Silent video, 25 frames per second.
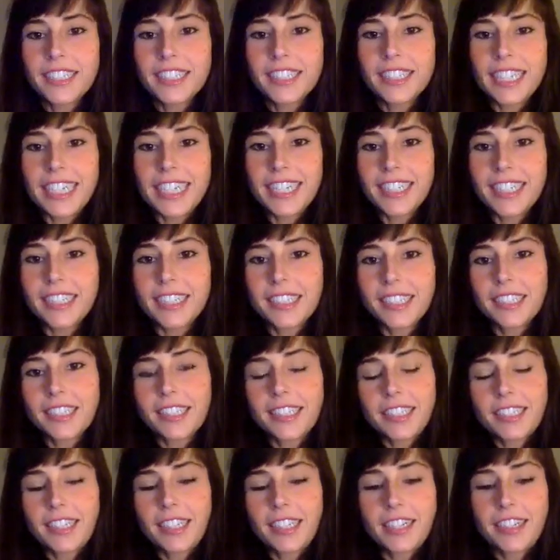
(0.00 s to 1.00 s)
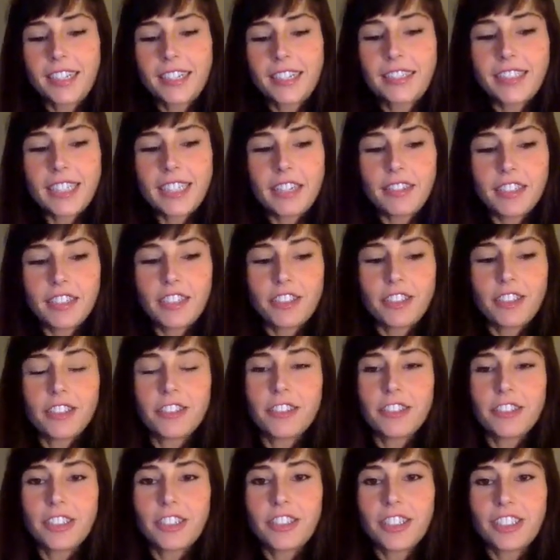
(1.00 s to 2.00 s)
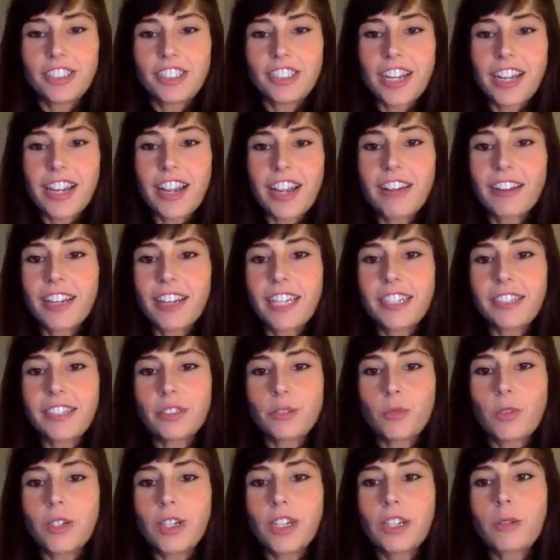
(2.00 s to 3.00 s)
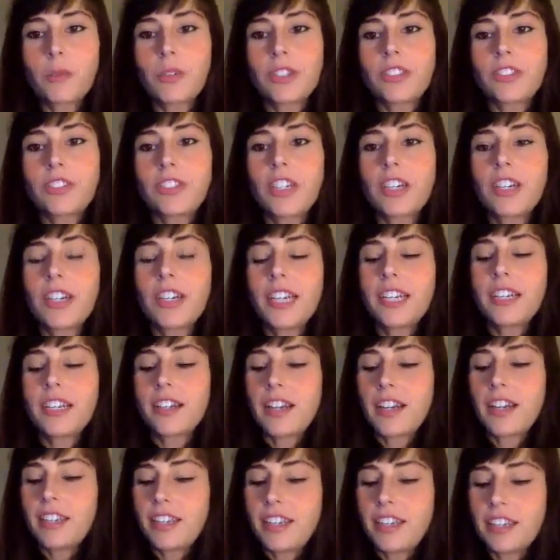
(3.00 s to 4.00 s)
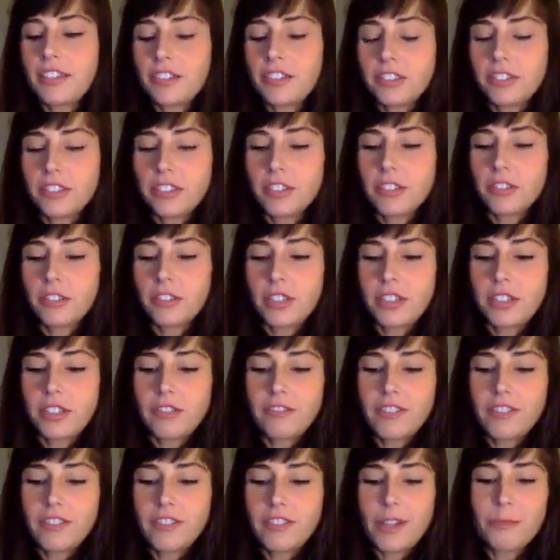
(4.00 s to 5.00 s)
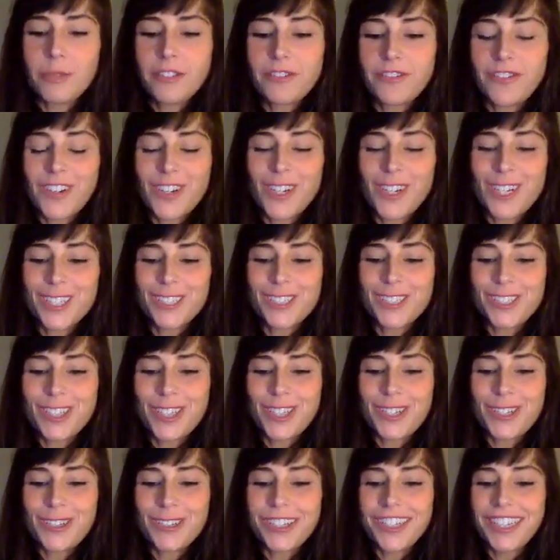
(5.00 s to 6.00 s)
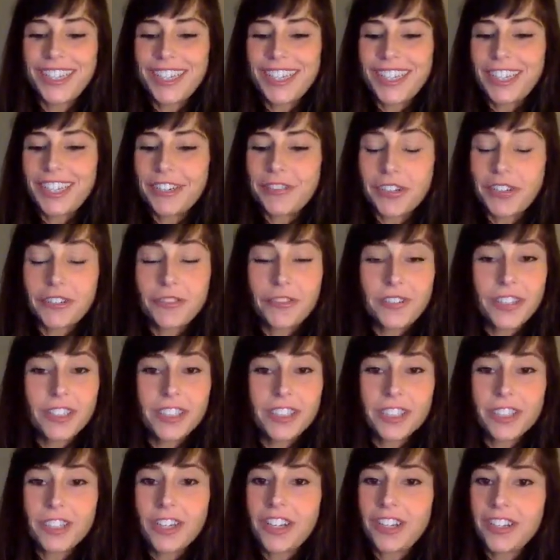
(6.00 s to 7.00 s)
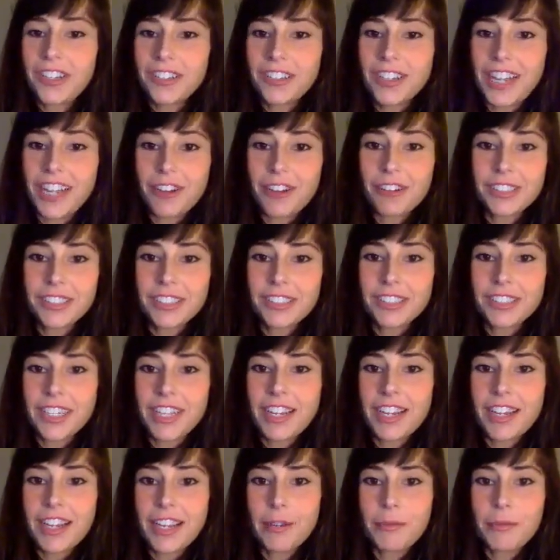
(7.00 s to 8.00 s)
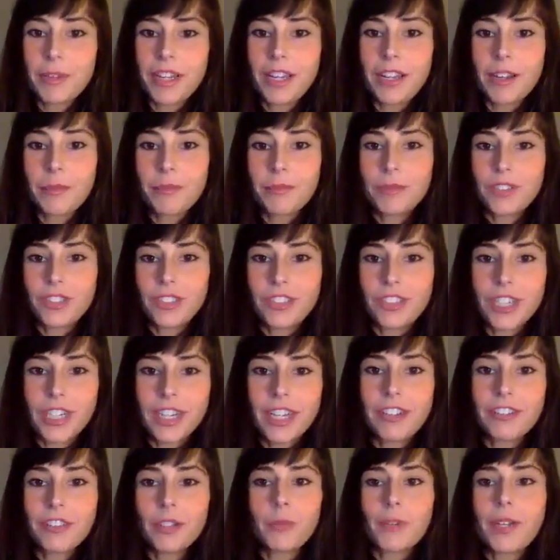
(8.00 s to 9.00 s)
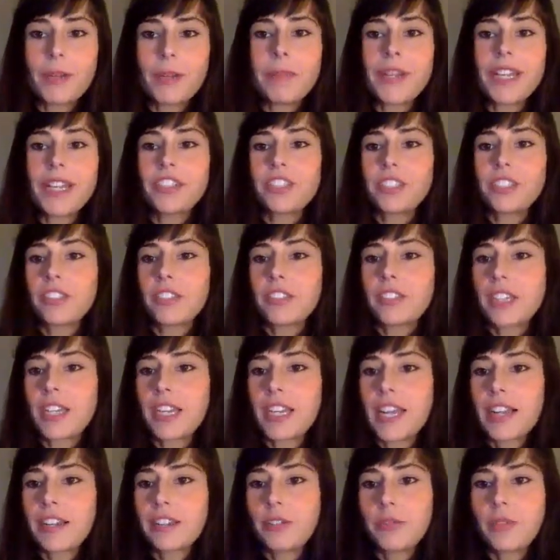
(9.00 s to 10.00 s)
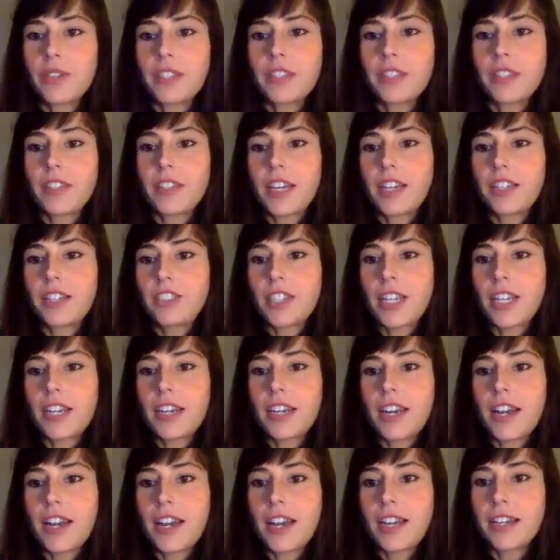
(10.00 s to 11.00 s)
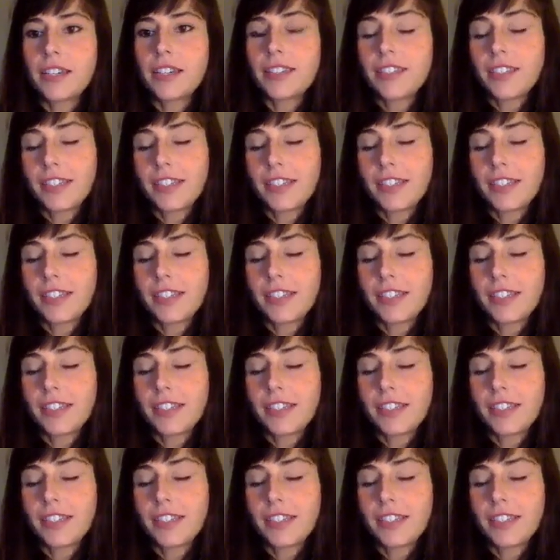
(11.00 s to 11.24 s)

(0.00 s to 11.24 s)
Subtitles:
link down there too, so you can check out his work. We're starting the Inner Circle on November 1st, so if you're feeling called, now is the time. Check out the web pages or connect with Jen and I